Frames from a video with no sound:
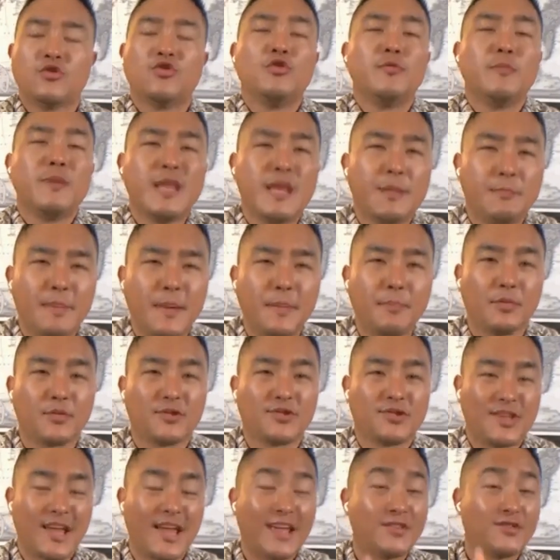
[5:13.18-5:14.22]
too many people
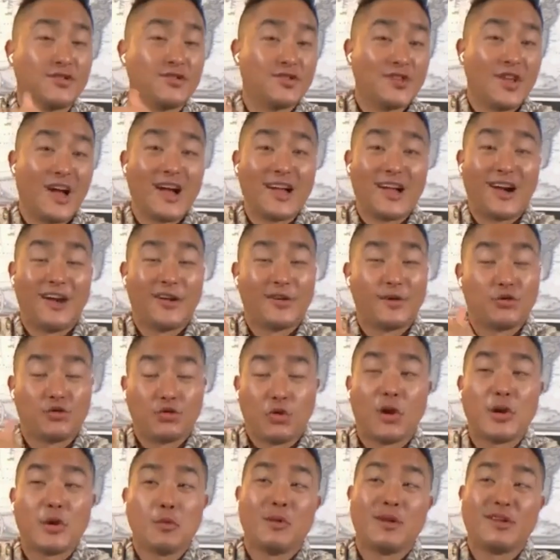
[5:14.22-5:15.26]
stay stuck on the
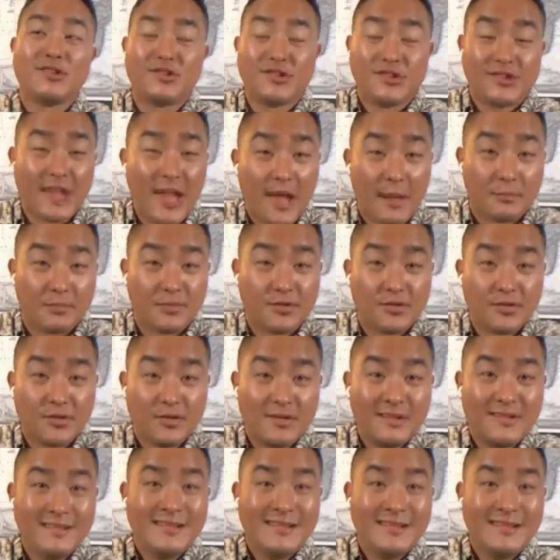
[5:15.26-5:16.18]
21 steps,